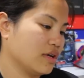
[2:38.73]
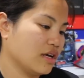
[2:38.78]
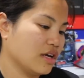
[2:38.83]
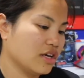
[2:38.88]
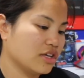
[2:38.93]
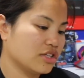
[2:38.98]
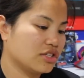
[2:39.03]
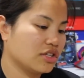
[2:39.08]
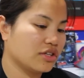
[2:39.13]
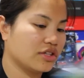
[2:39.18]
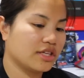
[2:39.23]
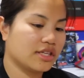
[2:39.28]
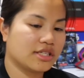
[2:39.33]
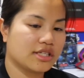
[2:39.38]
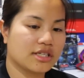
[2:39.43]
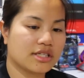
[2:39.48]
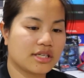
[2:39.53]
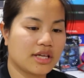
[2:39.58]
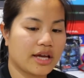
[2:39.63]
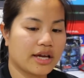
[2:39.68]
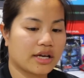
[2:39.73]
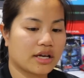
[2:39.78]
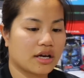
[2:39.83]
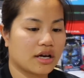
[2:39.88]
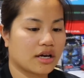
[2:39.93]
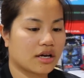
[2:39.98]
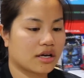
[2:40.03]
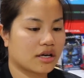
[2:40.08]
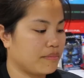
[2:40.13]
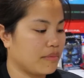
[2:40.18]
so this is like
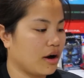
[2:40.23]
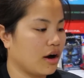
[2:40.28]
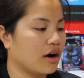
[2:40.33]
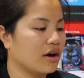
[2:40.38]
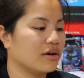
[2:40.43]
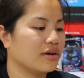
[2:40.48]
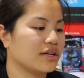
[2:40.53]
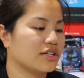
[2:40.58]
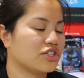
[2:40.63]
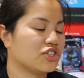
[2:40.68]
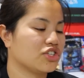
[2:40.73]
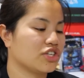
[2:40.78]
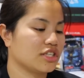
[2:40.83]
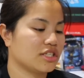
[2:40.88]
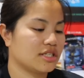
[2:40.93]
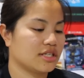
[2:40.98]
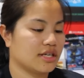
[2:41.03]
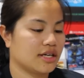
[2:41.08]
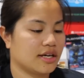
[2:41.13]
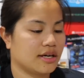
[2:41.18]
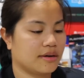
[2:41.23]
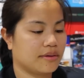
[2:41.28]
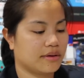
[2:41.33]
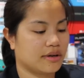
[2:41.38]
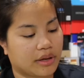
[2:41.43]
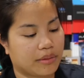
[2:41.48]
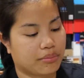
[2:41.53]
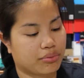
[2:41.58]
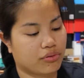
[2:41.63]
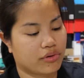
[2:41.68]
a, oh, it's just a
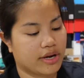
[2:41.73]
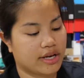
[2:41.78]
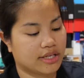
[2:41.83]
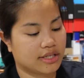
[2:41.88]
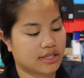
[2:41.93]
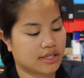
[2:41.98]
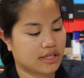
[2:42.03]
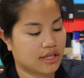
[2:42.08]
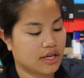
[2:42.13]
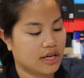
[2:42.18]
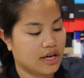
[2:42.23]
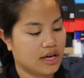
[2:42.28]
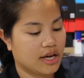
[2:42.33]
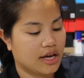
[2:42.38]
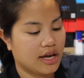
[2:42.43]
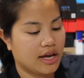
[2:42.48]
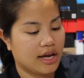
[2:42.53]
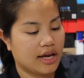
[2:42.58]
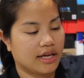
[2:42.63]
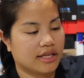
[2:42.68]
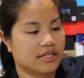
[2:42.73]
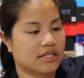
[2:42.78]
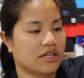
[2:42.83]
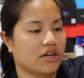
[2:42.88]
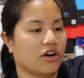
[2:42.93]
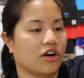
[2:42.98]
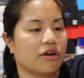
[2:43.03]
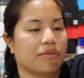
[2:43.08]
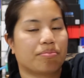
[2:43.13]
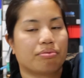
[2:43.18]
print. It's an
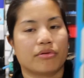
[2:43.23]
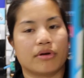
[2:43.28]
art